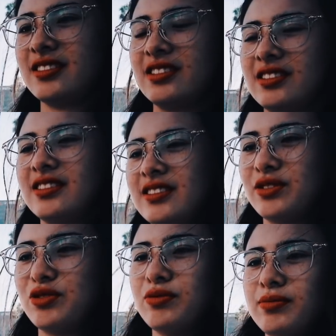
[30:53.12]

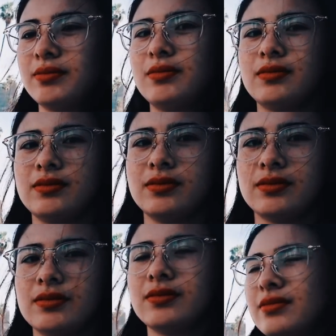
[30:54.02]

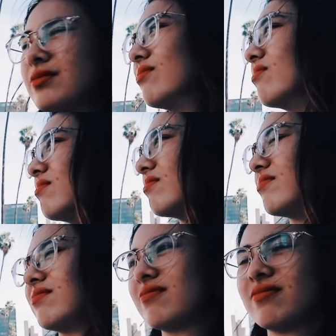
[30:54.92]

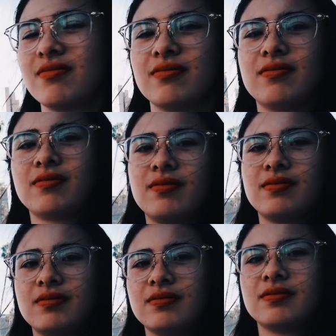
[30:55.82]

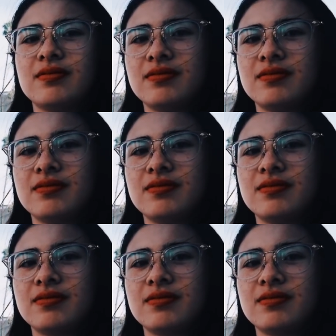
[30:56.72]
[no speech]